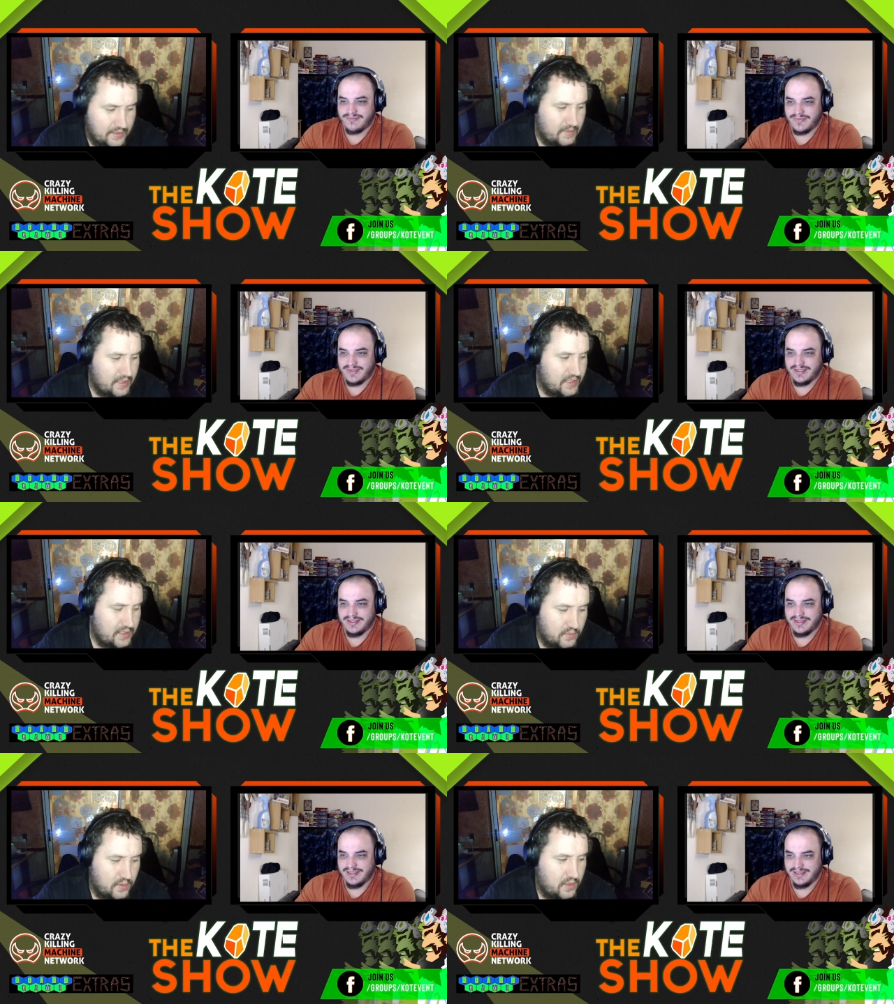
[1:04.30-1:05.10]
Speaker 1: may
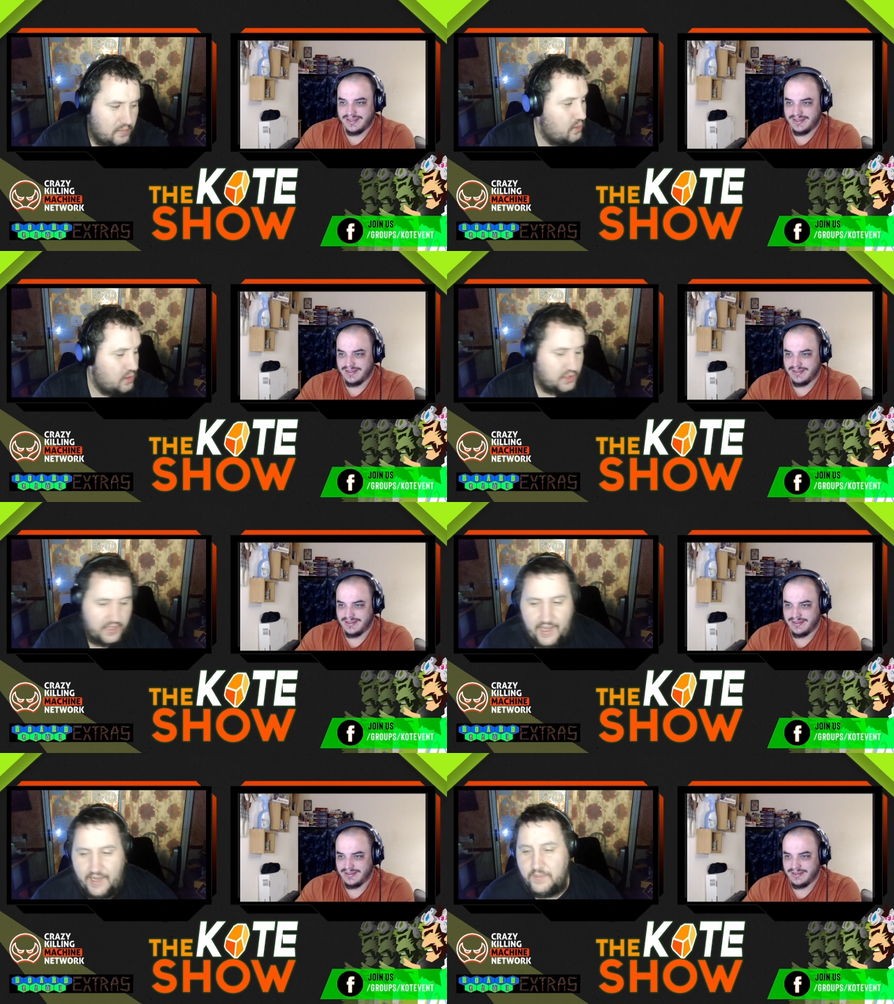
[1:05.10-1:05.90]
still want to watch the
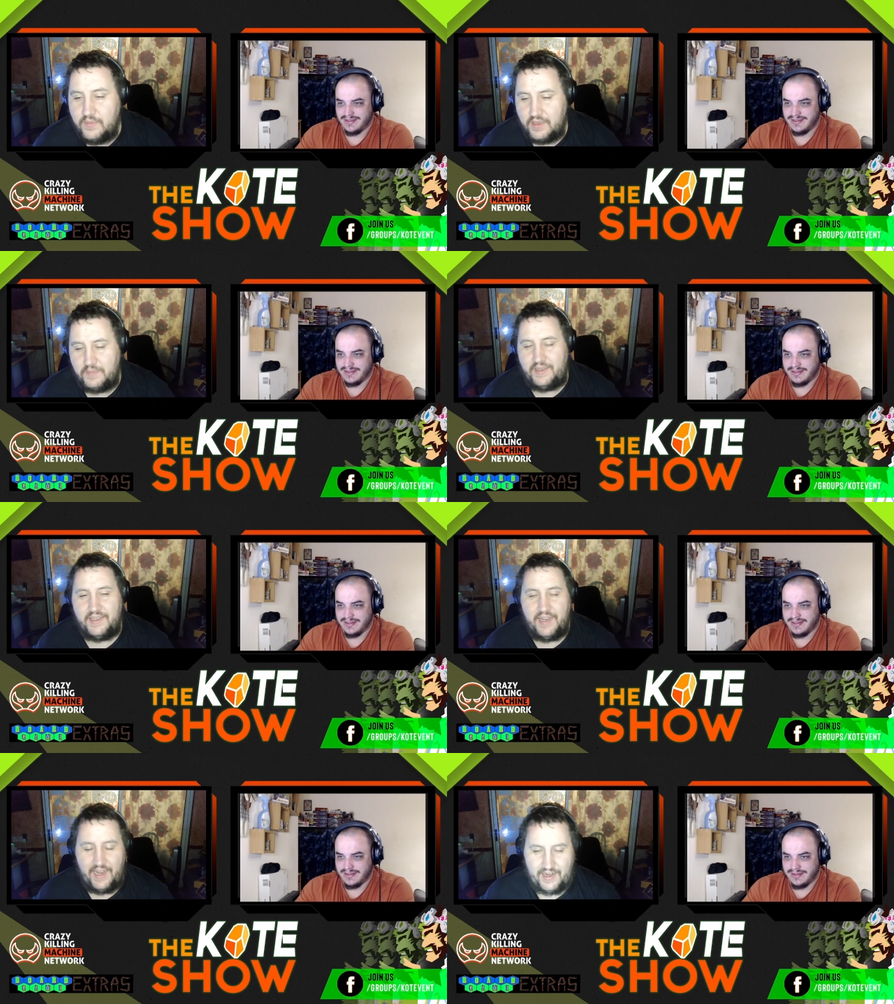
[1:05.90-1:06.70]
game. I mean,
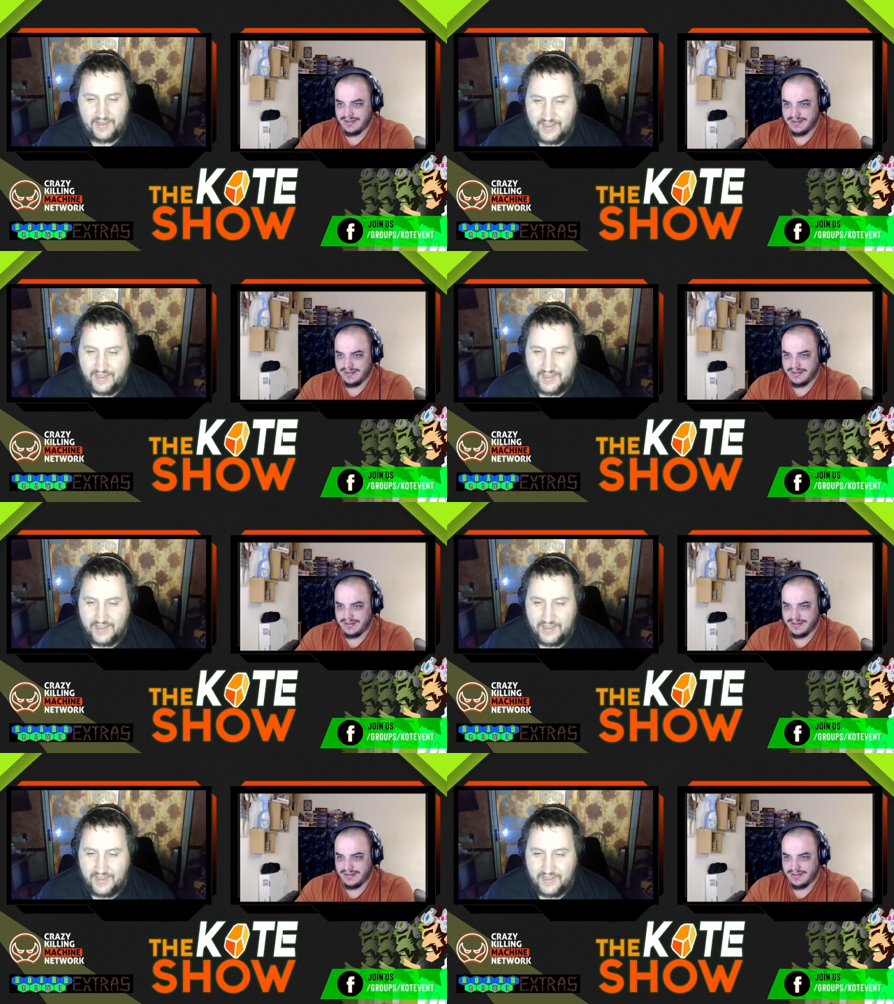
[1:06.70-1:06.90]
hey.